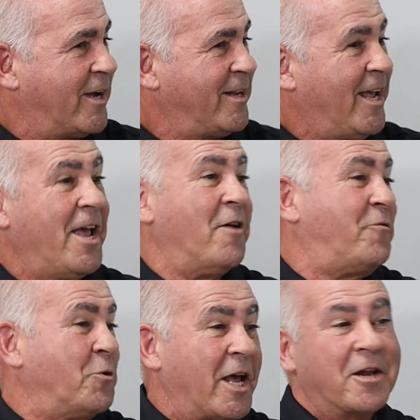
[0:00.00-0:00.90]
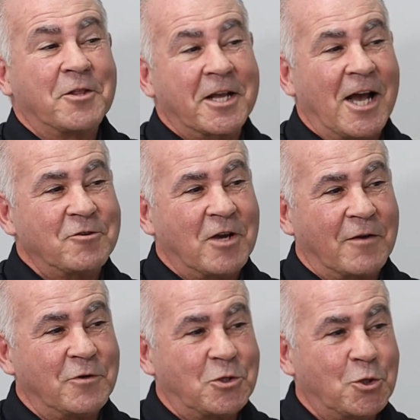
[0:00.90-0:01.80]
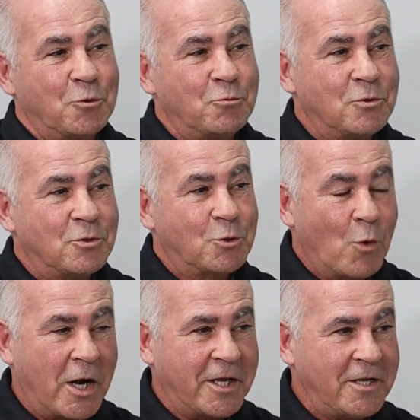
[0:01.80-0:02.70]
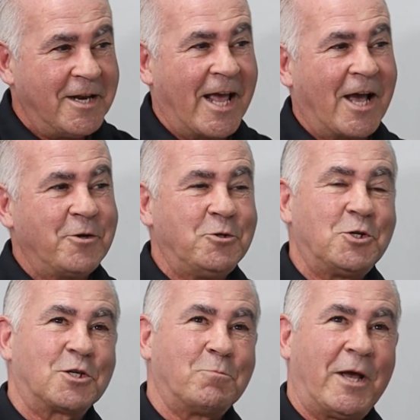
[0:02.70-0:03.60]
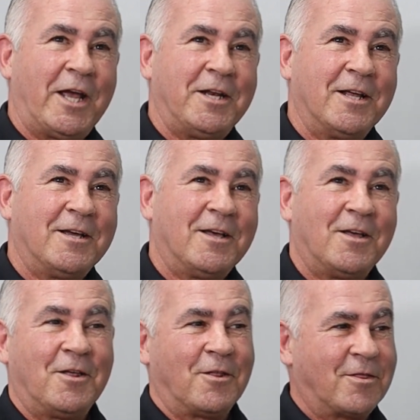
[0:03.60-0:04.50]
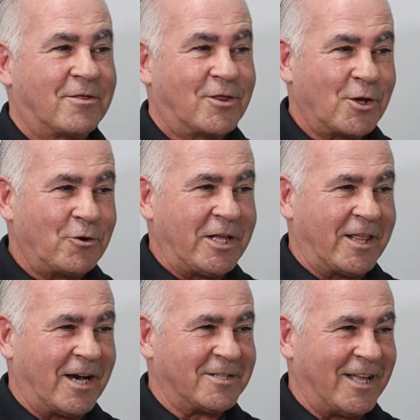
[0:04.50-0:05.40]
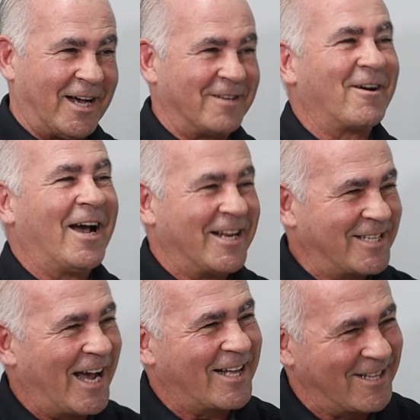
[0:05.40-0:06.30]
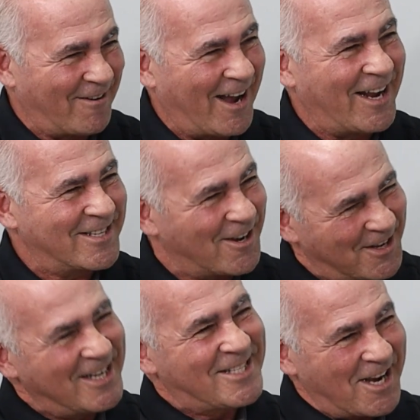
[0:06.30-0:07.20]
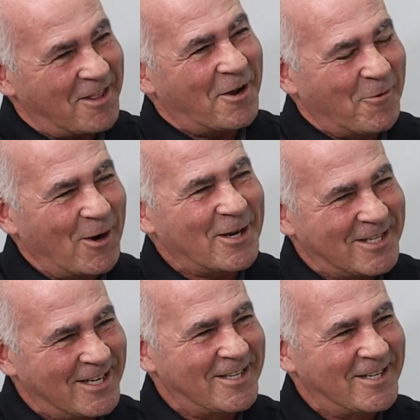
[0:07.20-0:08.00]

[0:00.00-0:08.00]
Right? If you get it under contract for $220, now you just made $30,000. Right, exactly, right. So see how that works?